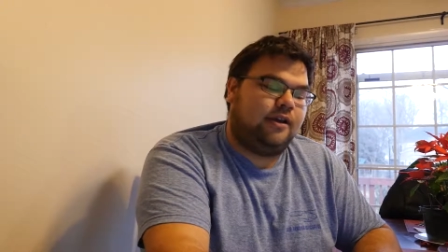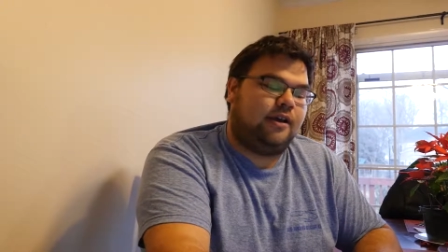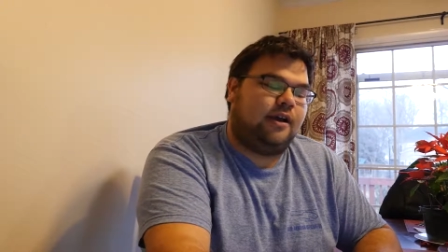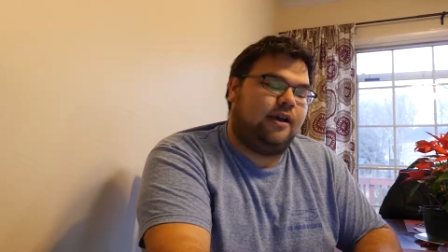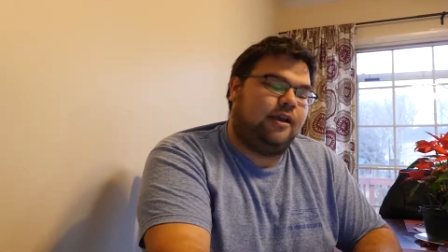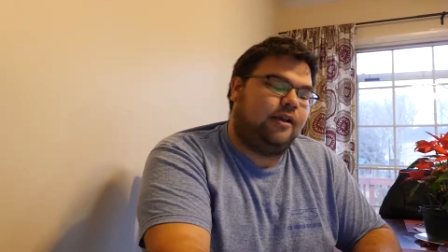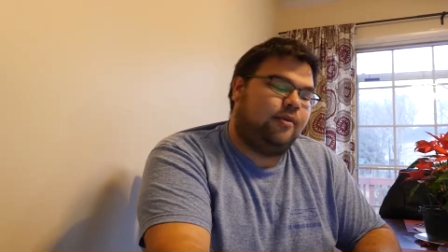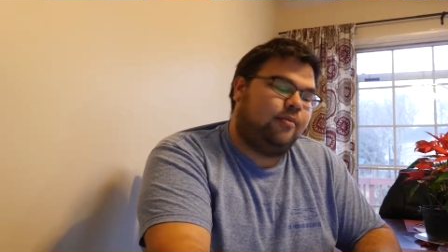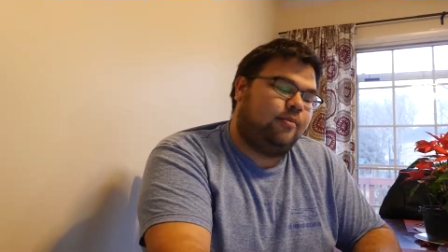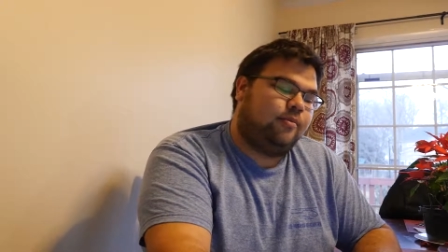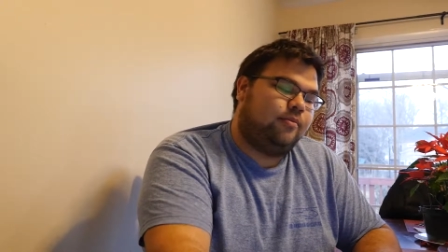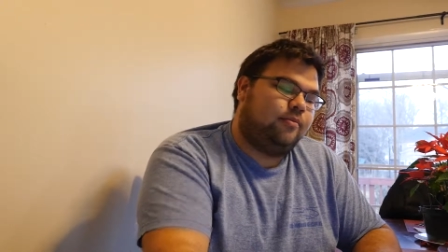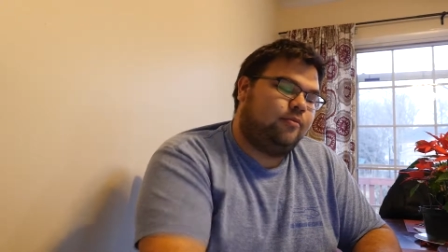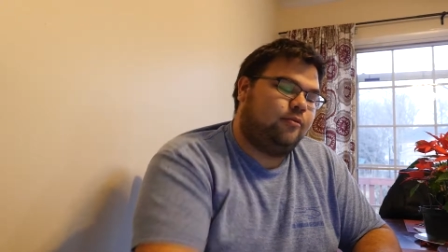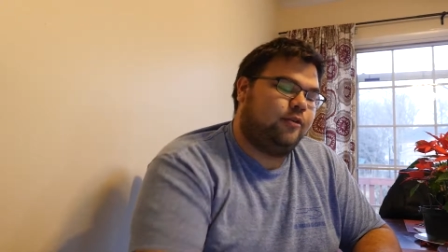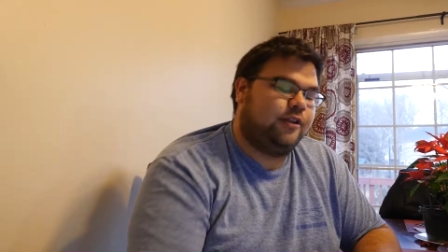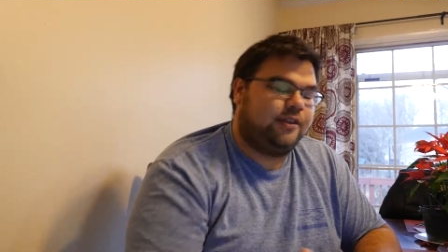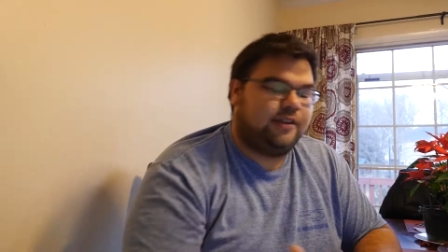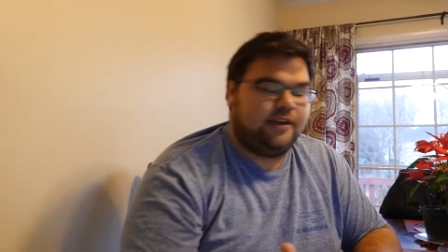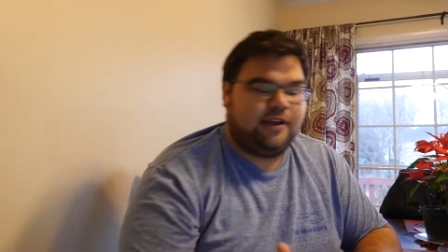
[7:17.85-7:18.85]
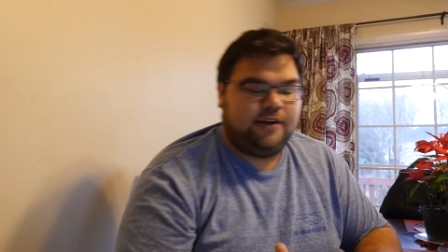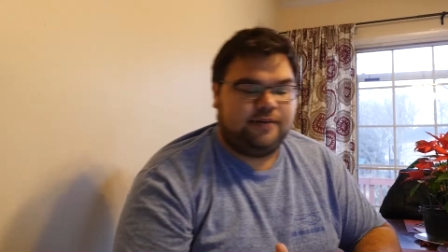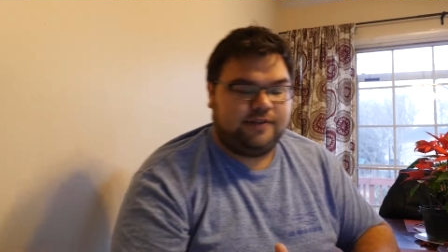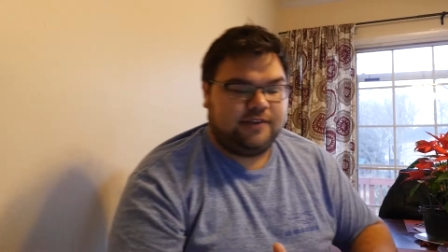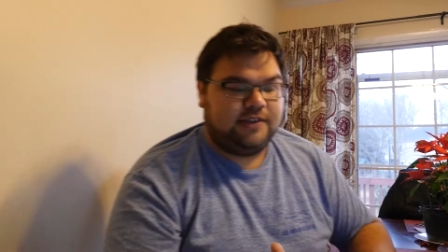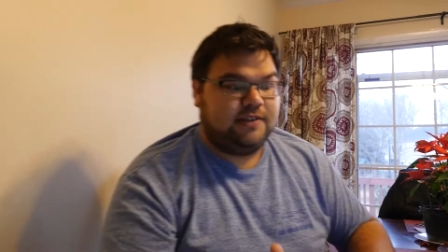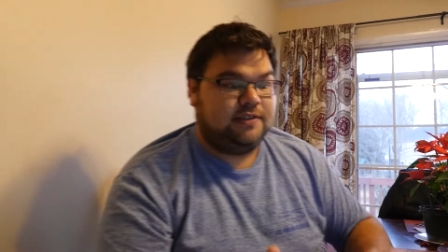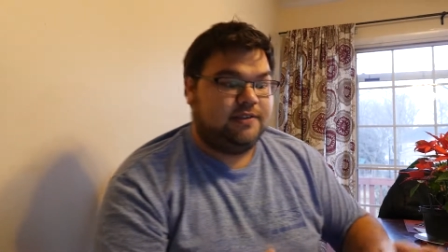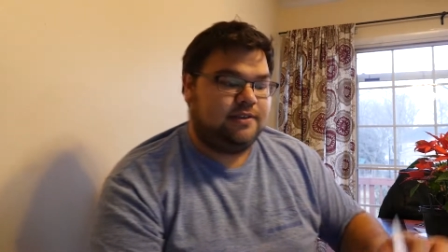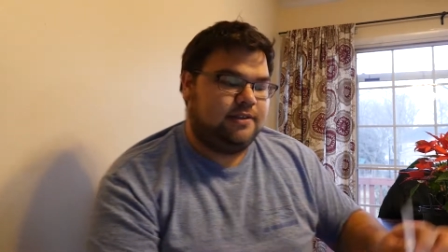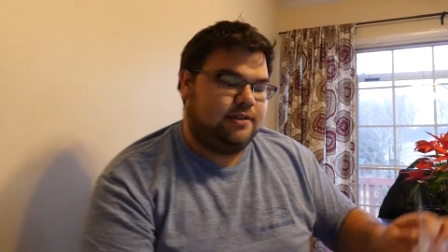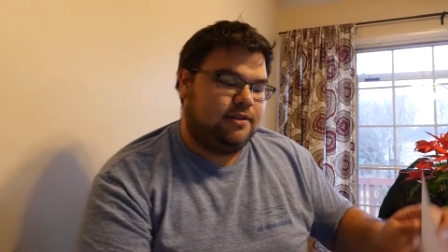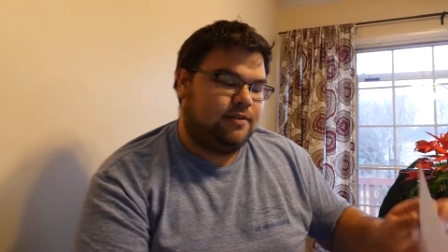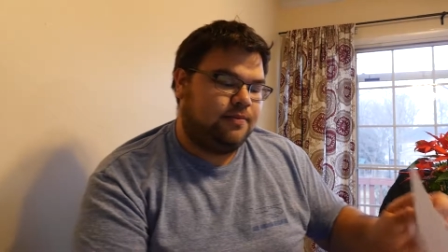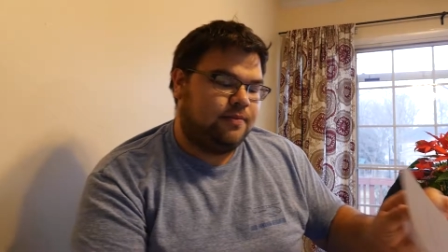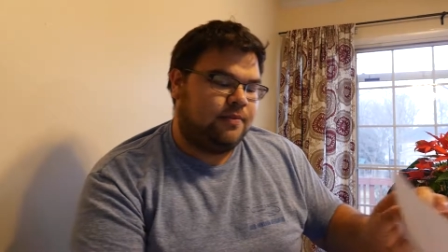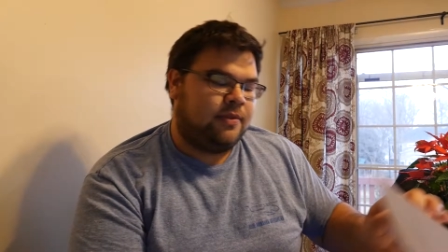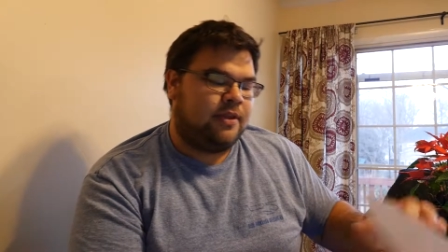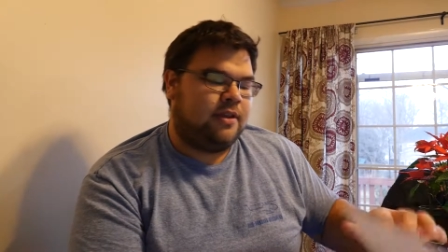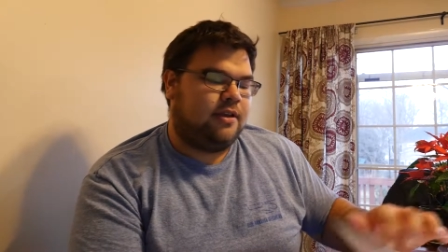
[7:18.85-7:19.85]
I am with the FCC,
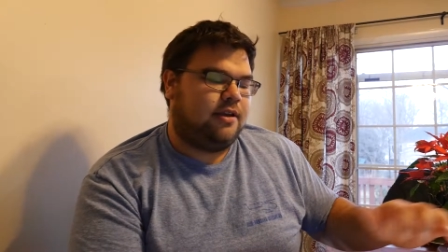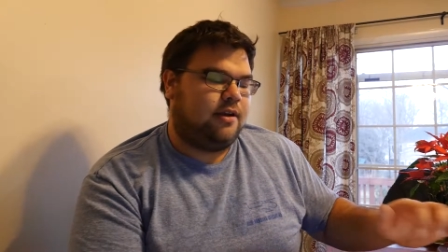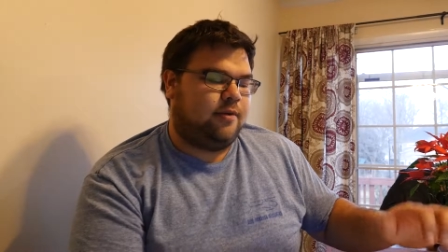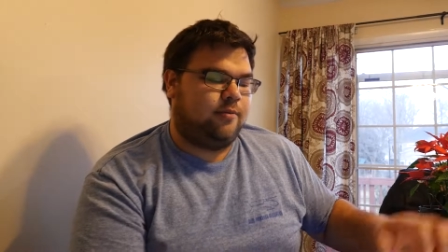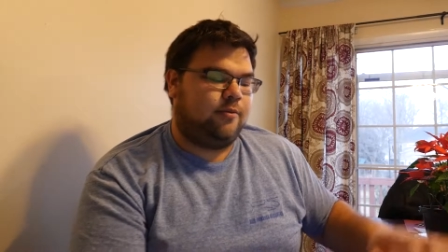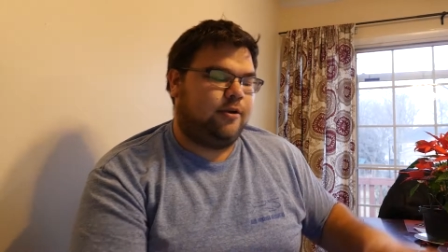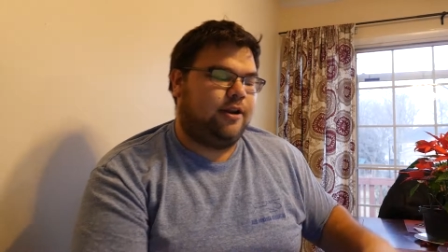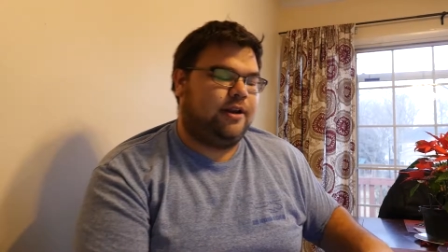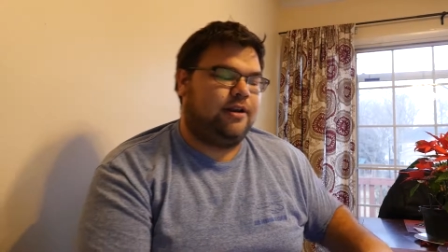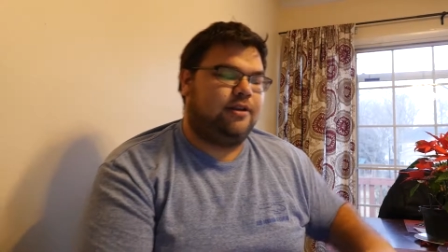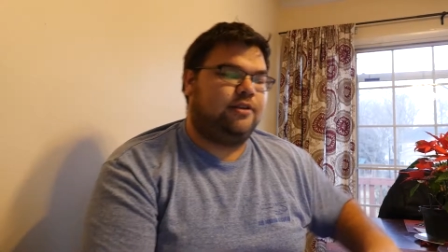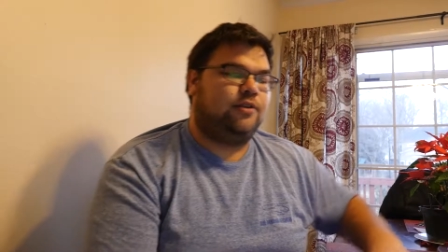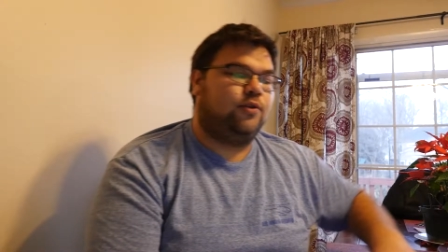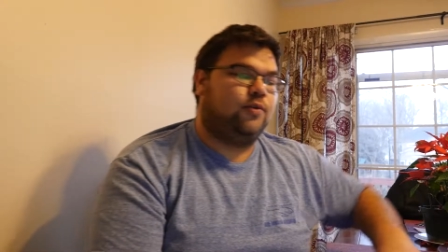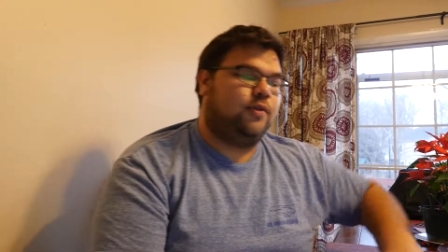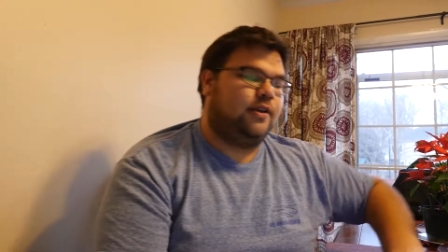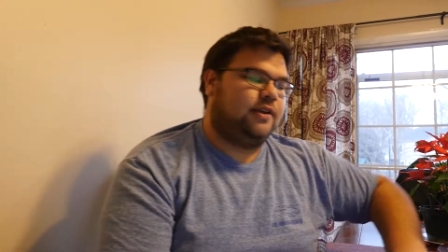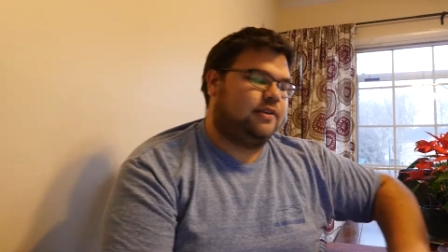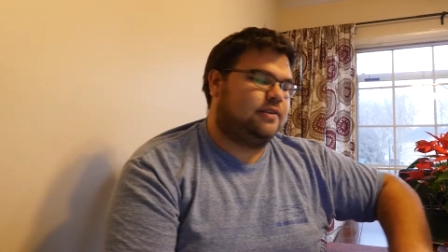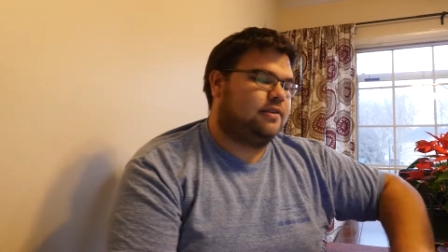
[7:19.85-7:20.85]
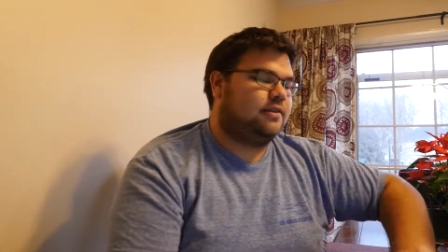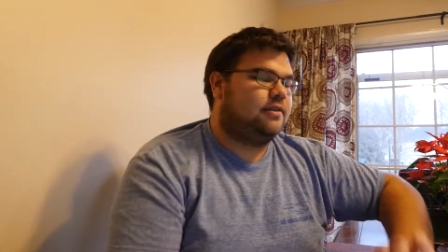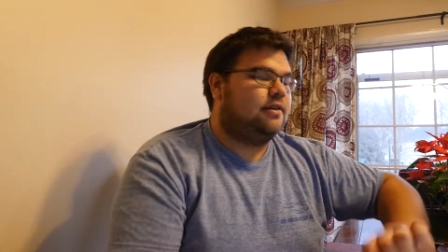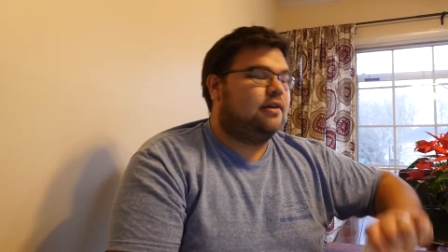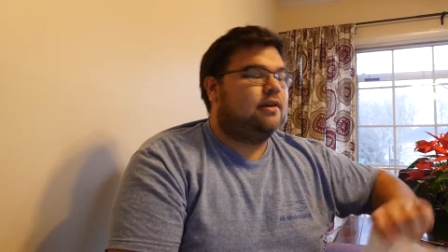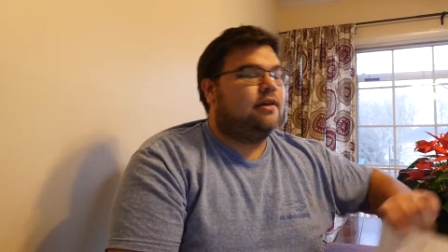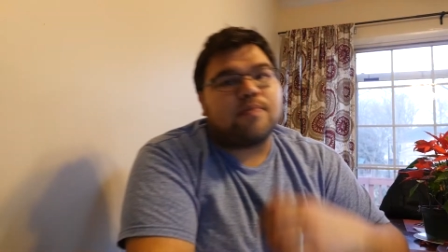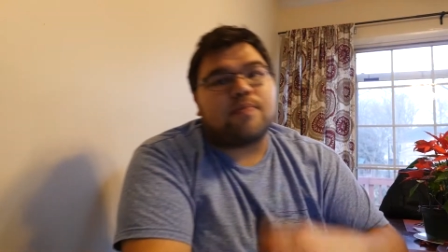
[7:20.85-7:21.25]
I'm ready to do this.